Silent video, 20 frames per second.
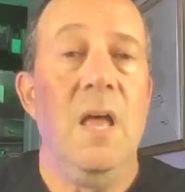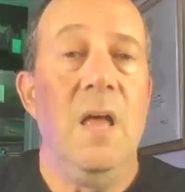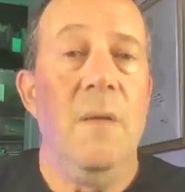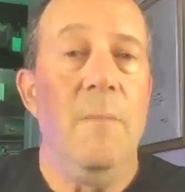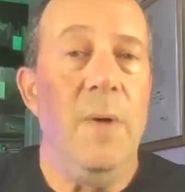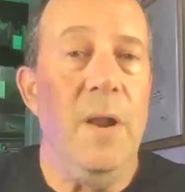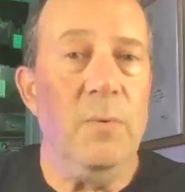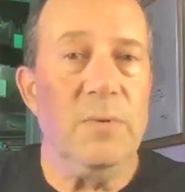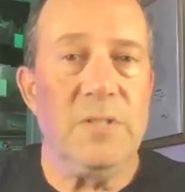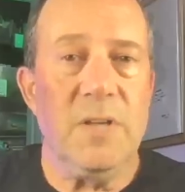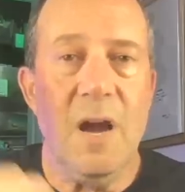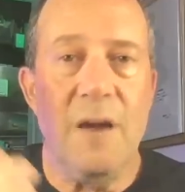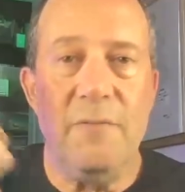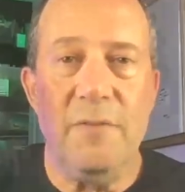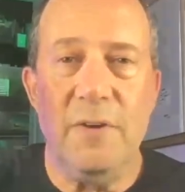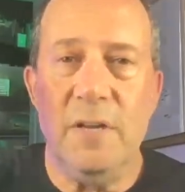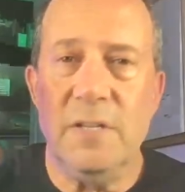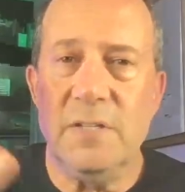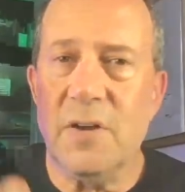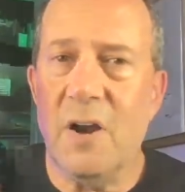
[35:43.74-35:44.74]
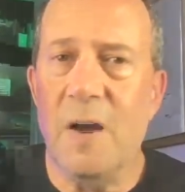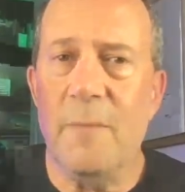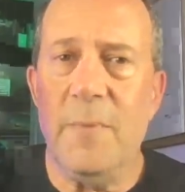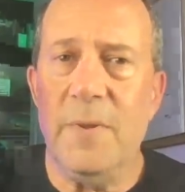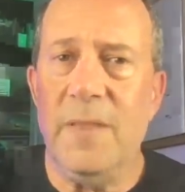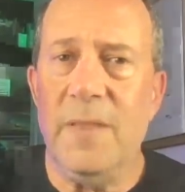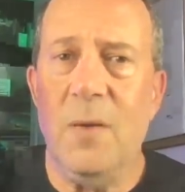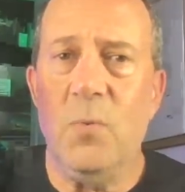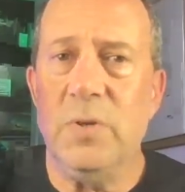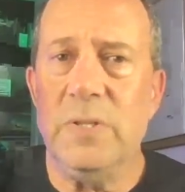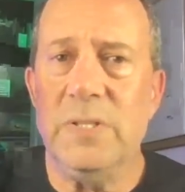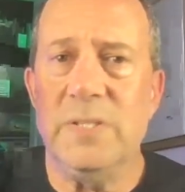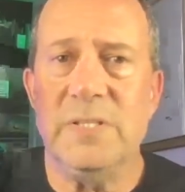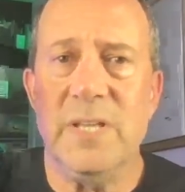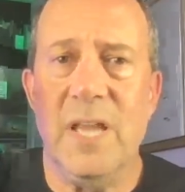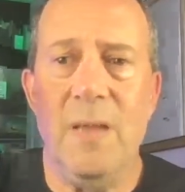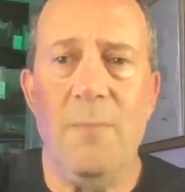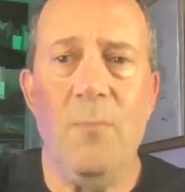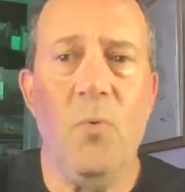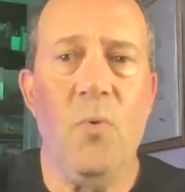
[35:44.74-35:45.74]
But it was covered in a tarp, and they wouldn't
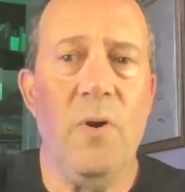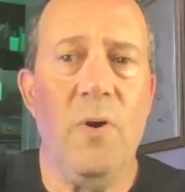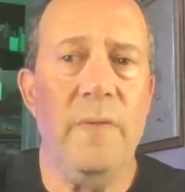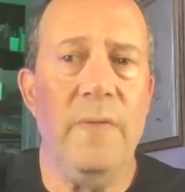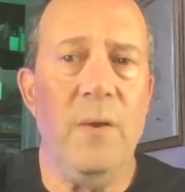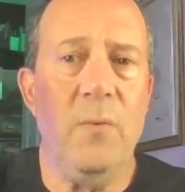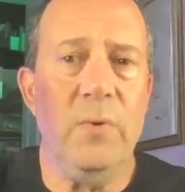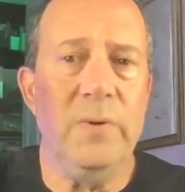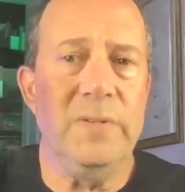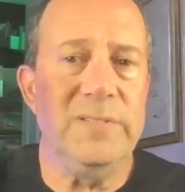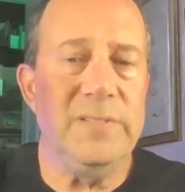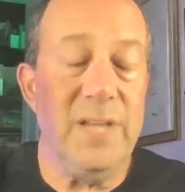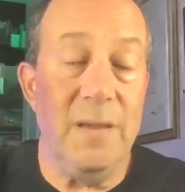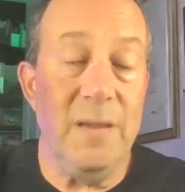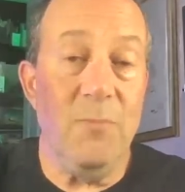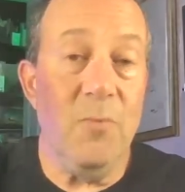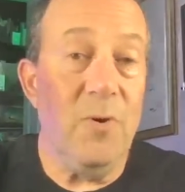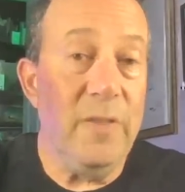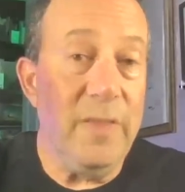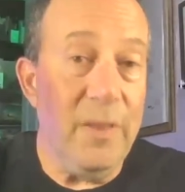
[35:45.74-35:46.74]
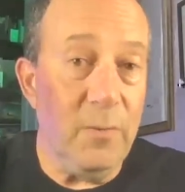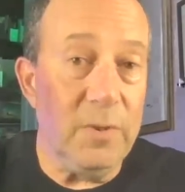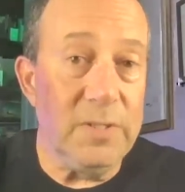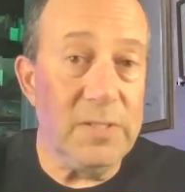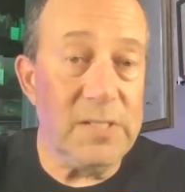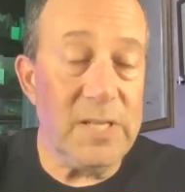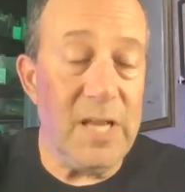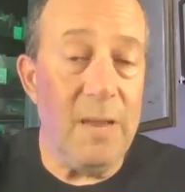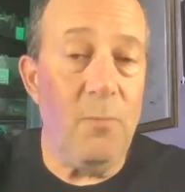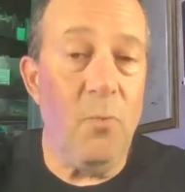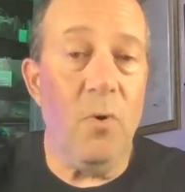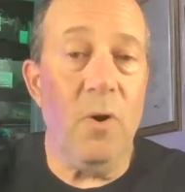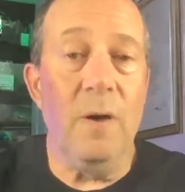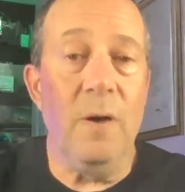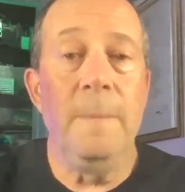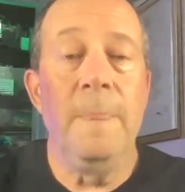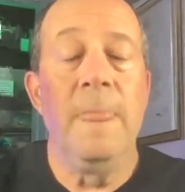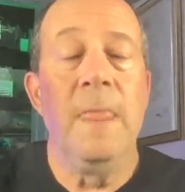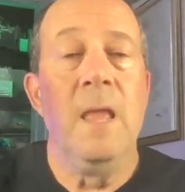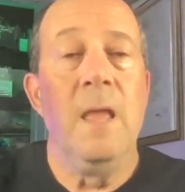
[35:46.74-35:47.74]
say more, and they wouldn't say more, and they wouldn't say
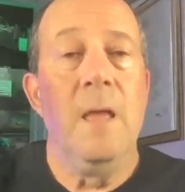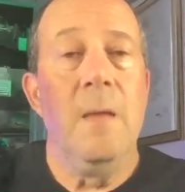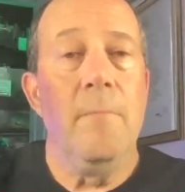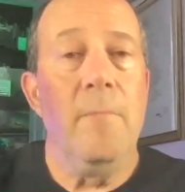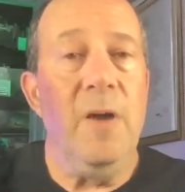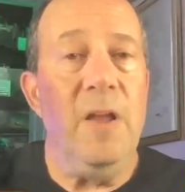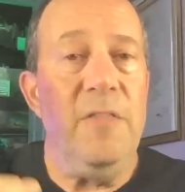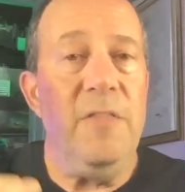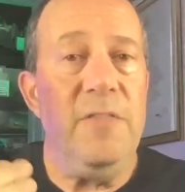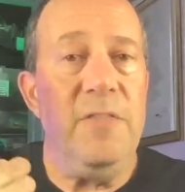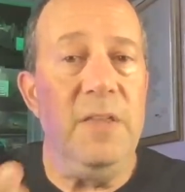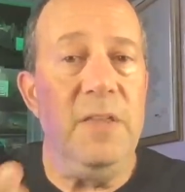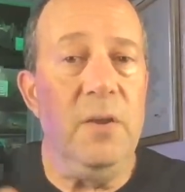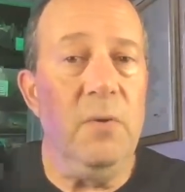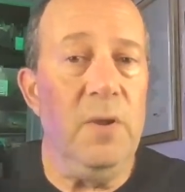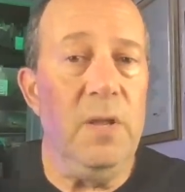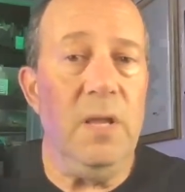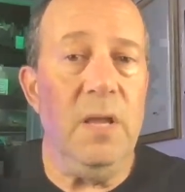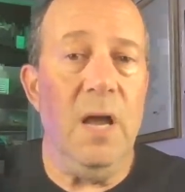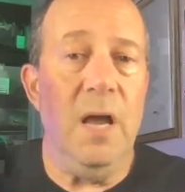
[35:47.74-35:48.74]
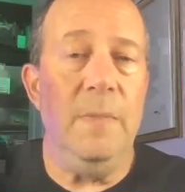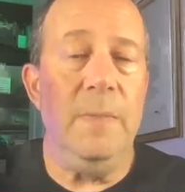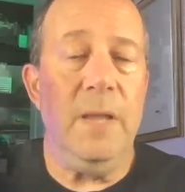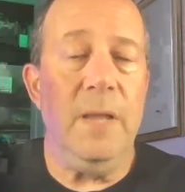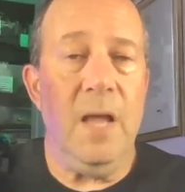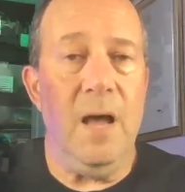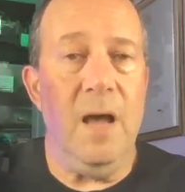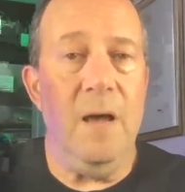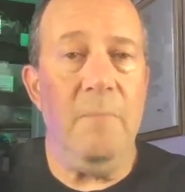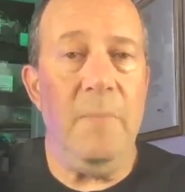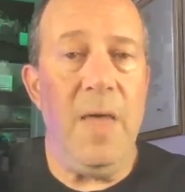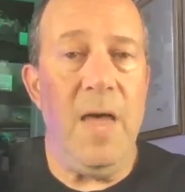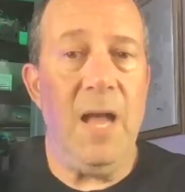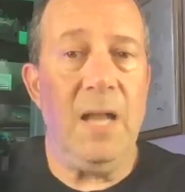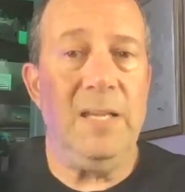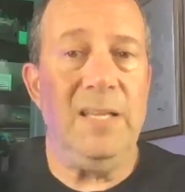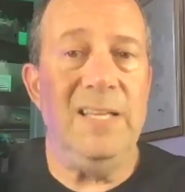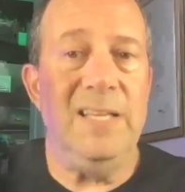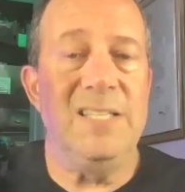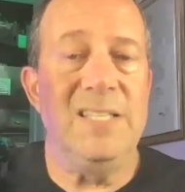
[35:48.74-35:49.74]
more. My theory on the
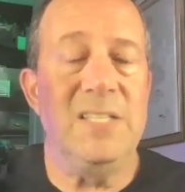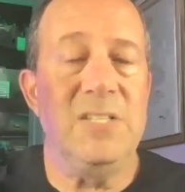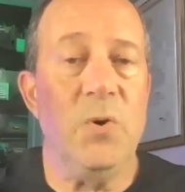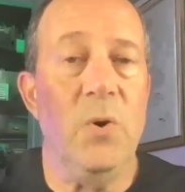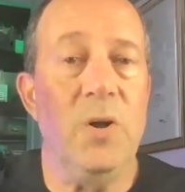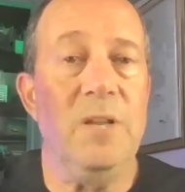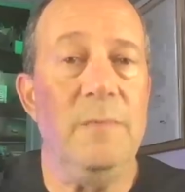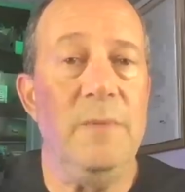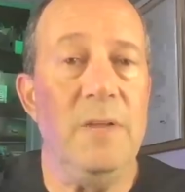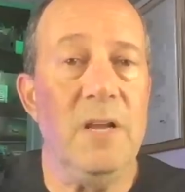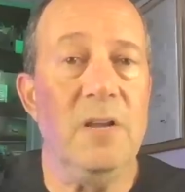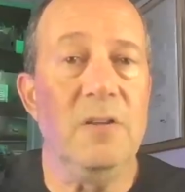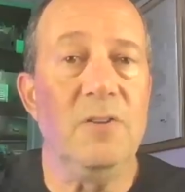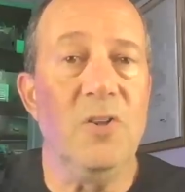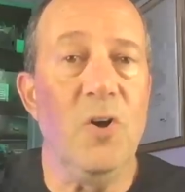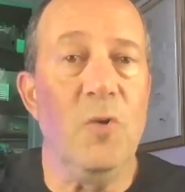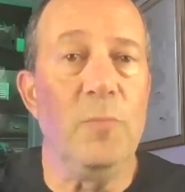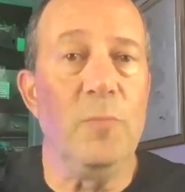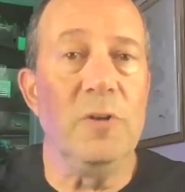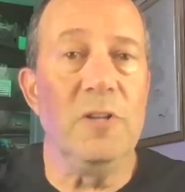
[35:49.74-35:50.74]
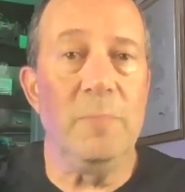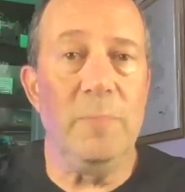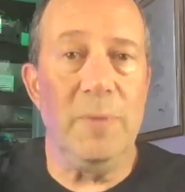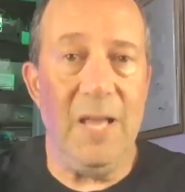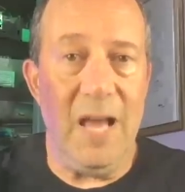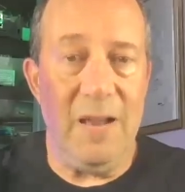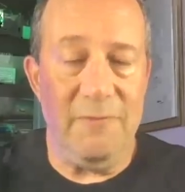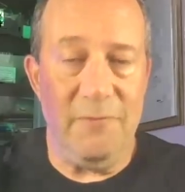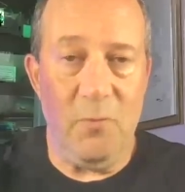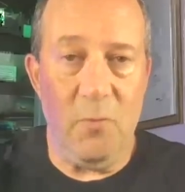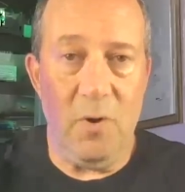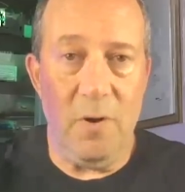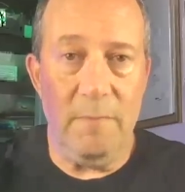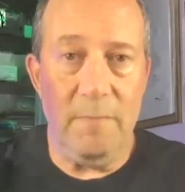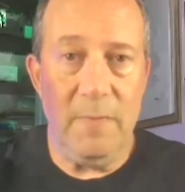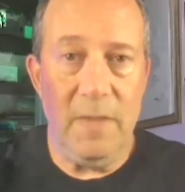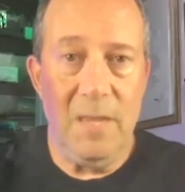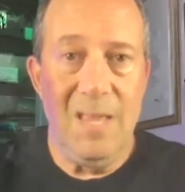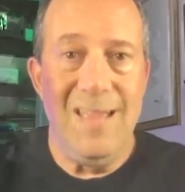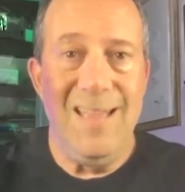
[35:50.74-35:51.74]
compact is it's going to be a global platform,
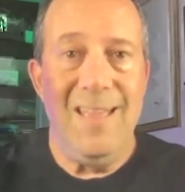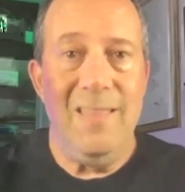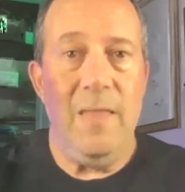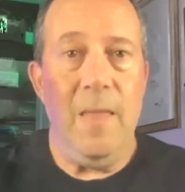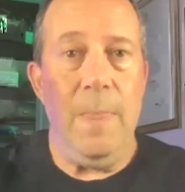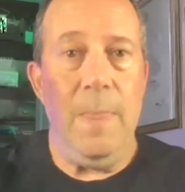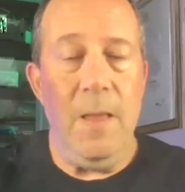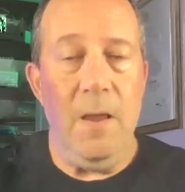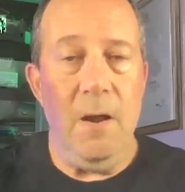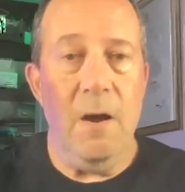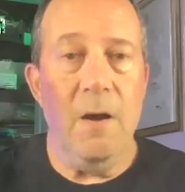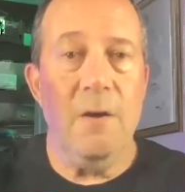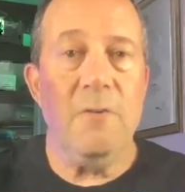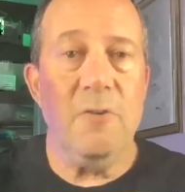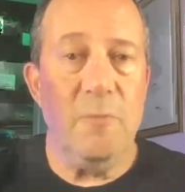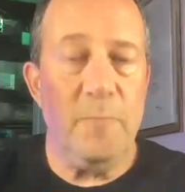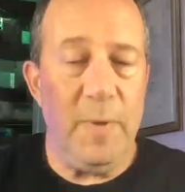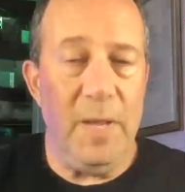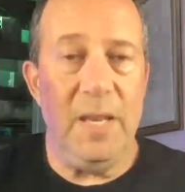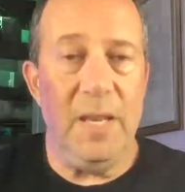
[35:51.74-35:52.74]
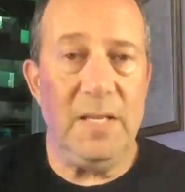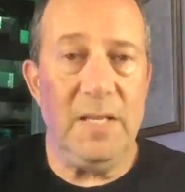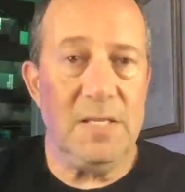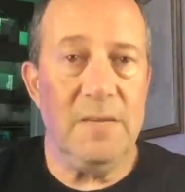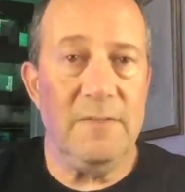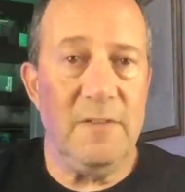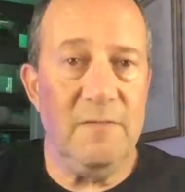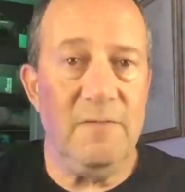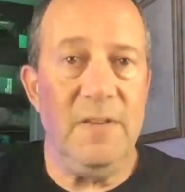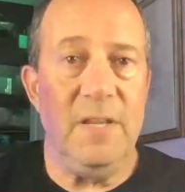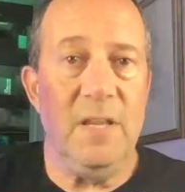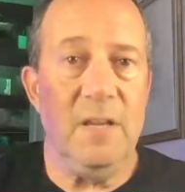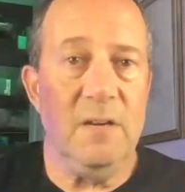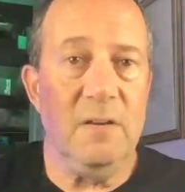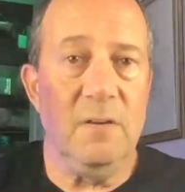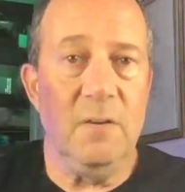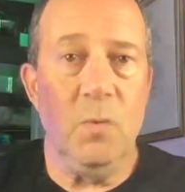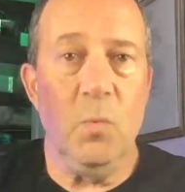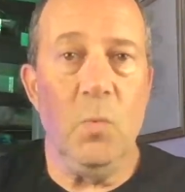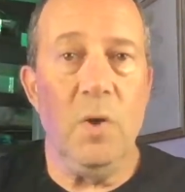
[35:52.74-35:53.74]
that the underpinnings of the
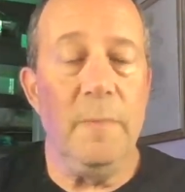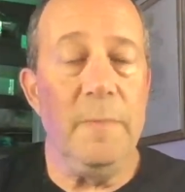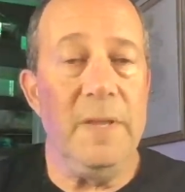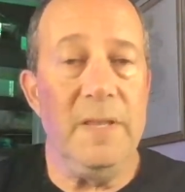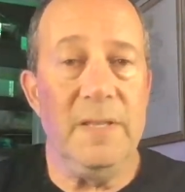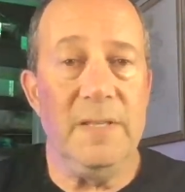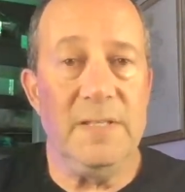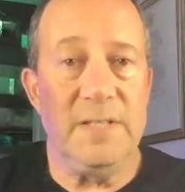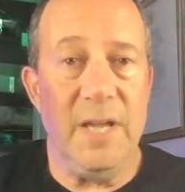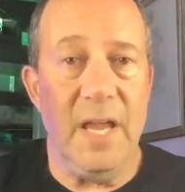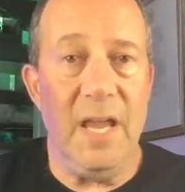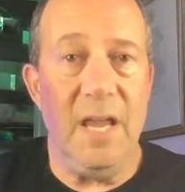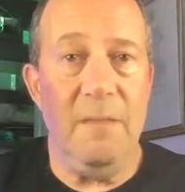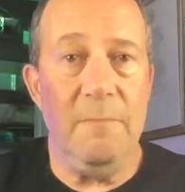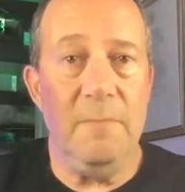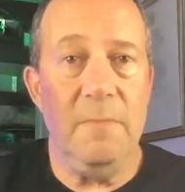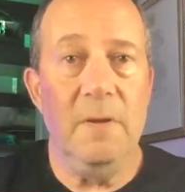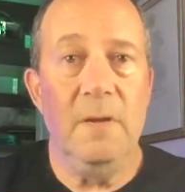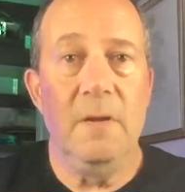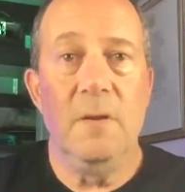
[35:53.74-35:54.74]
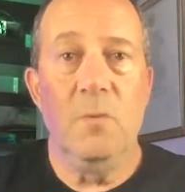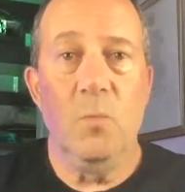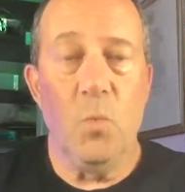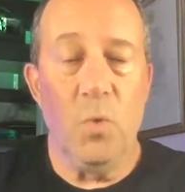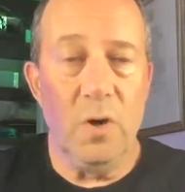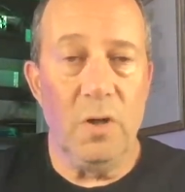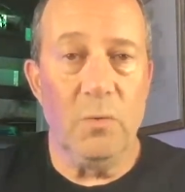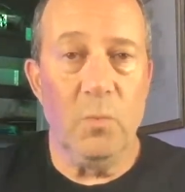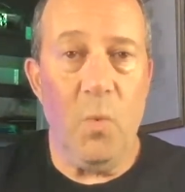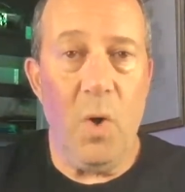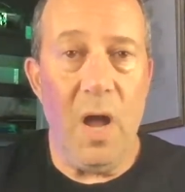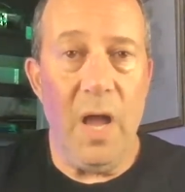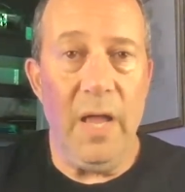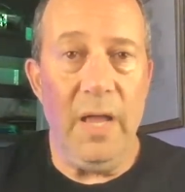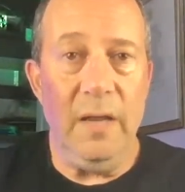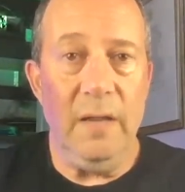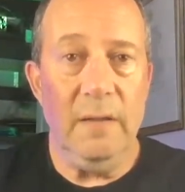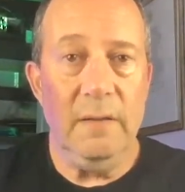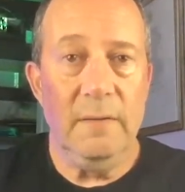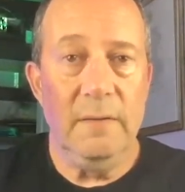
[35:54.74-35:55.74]
vehicle will be the same worldwide.